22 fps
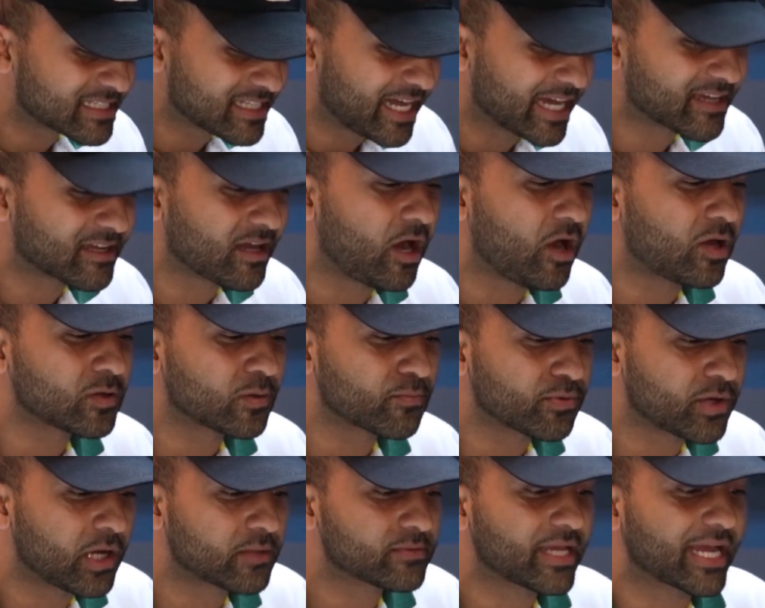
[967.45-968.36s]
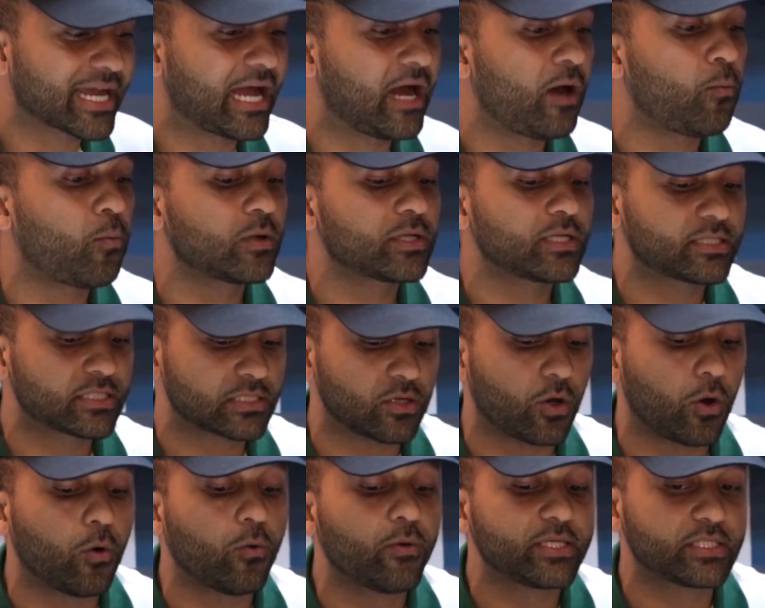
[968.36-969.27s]
Like all the problems, like I wanted
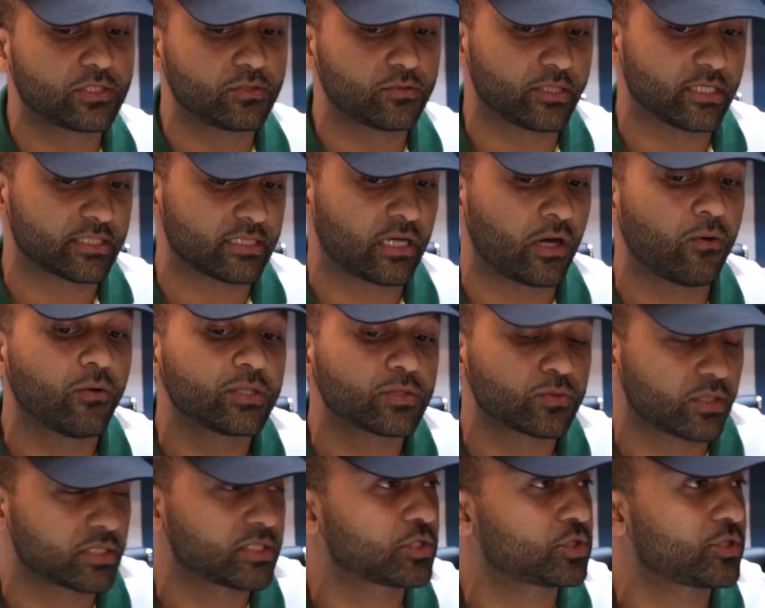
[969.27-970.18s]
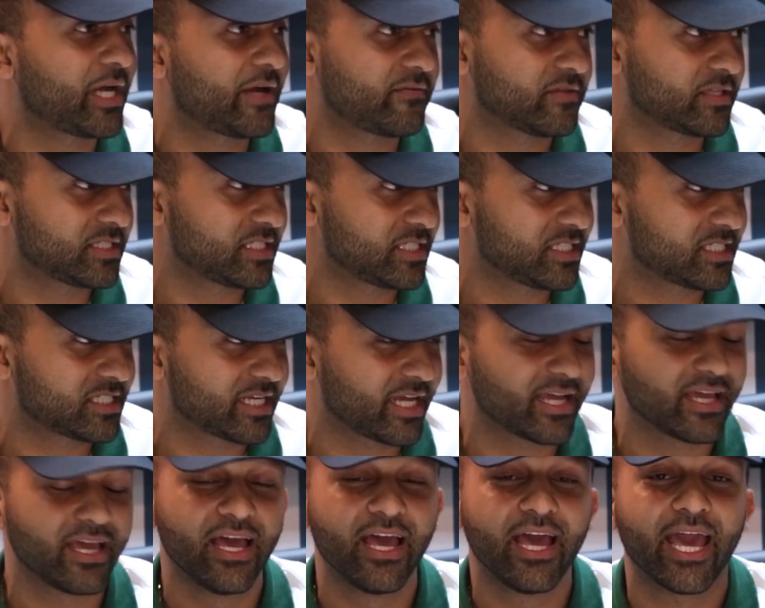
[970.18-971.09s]
to always do this. I always wanted to travel and DJ
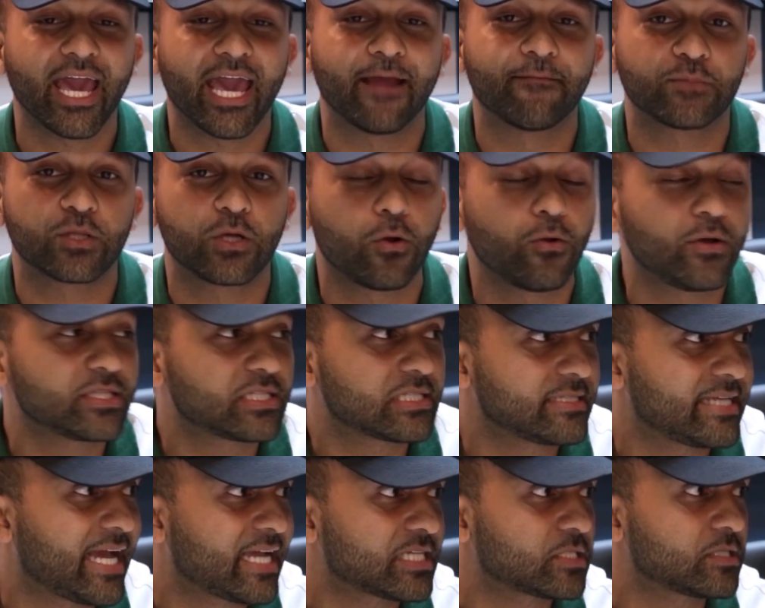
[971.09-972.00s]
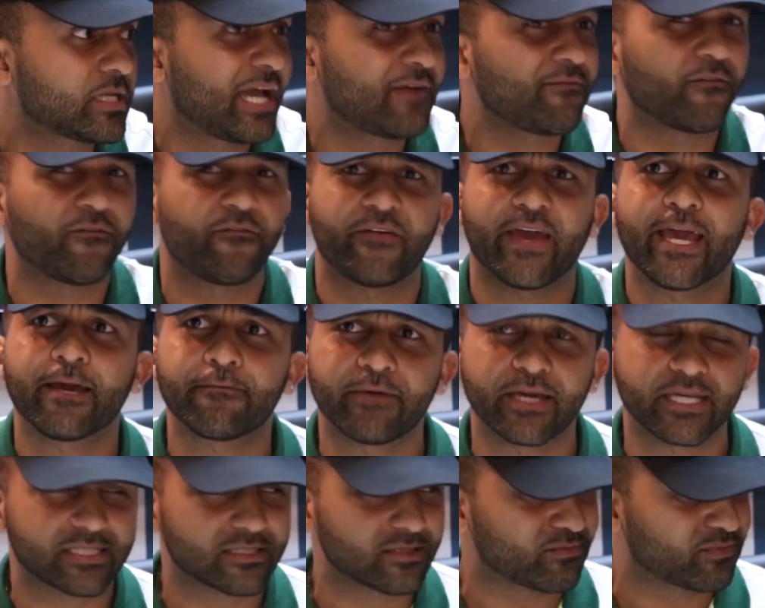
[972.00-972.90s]
and go international, have a fan
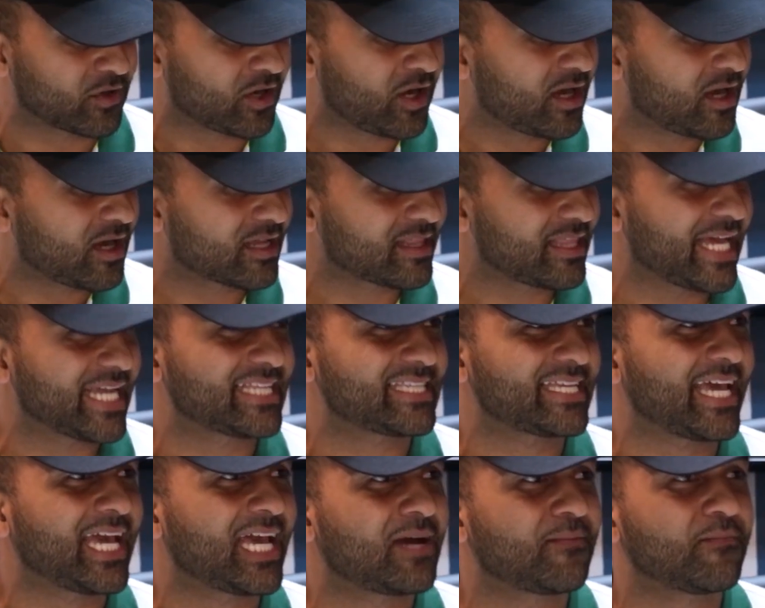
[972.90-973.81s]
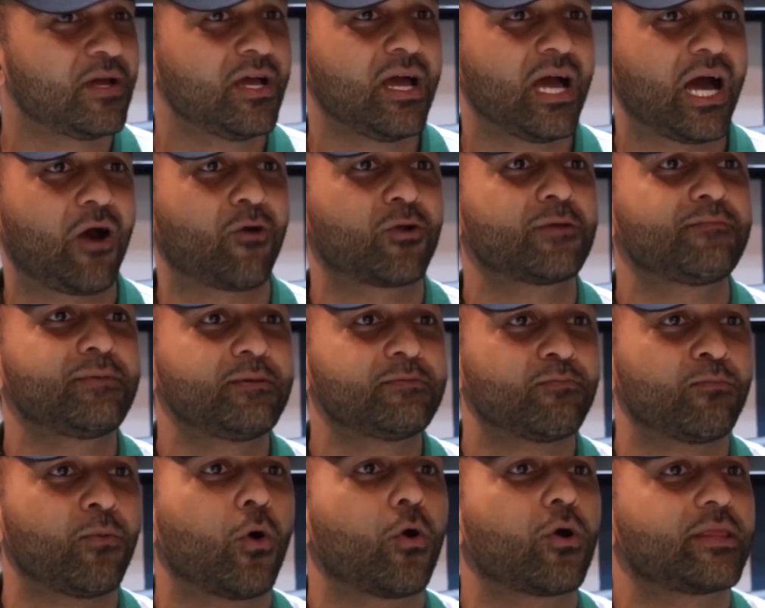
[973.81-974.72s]
base abroad. Like, damn, I want to be
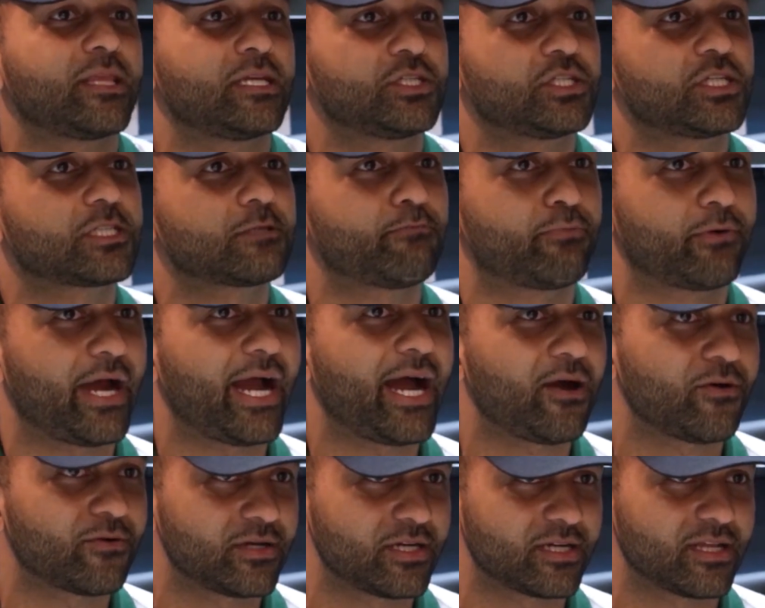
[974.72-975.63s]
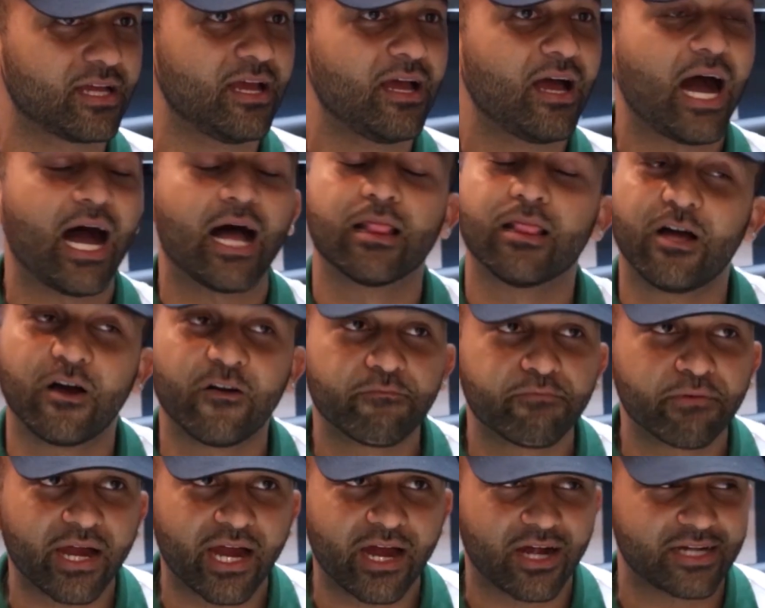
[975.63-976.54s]
more than just Broward. I
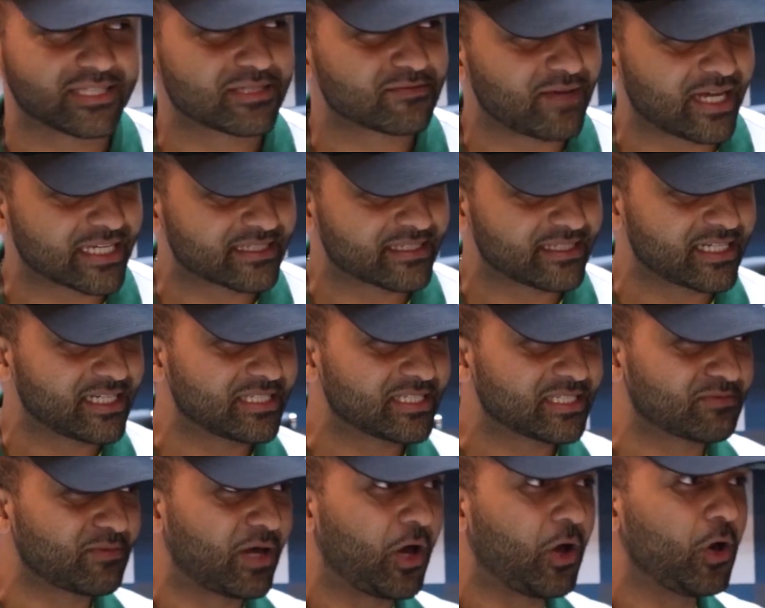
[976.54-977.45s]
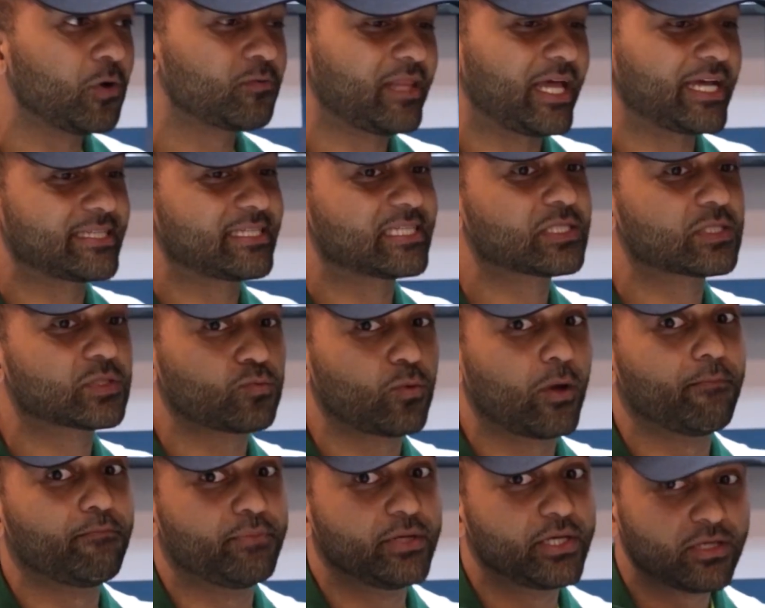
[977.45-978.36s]
love Broward. This is my city. This is my home. Like, this is
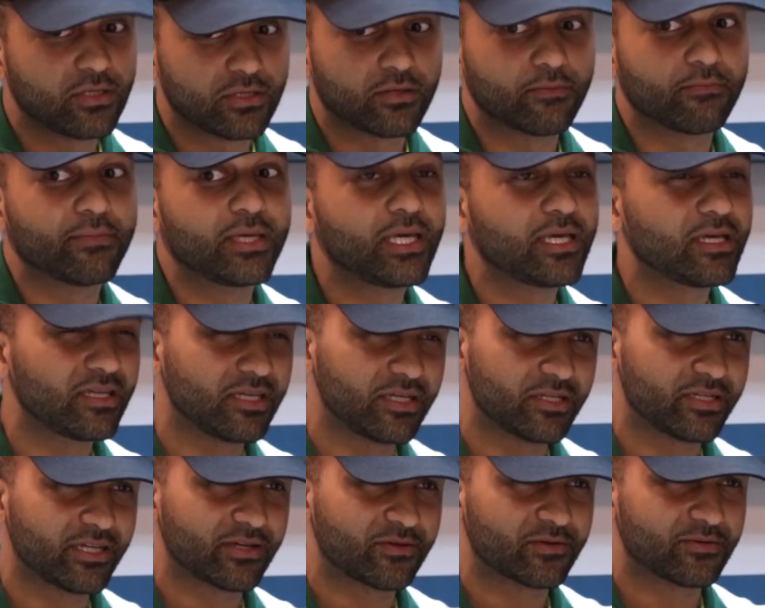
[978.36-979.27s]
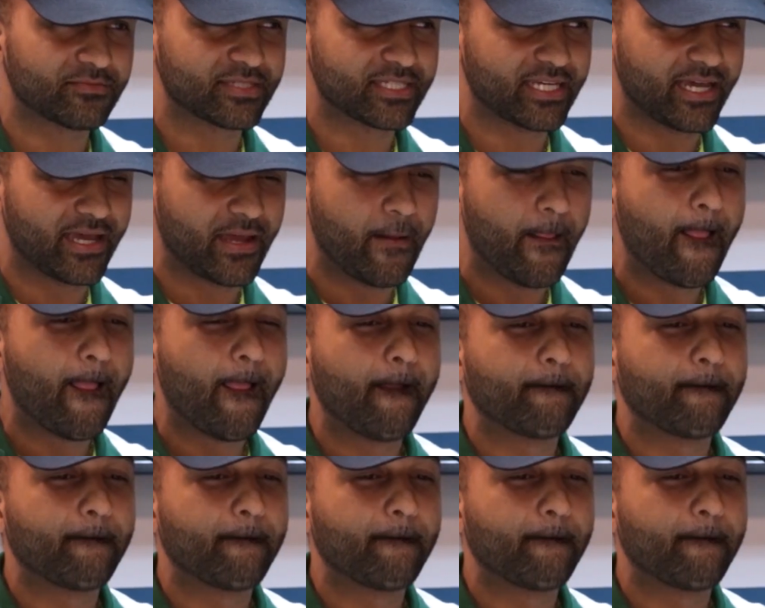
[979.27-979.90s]
what built me. You dig what I'm saying?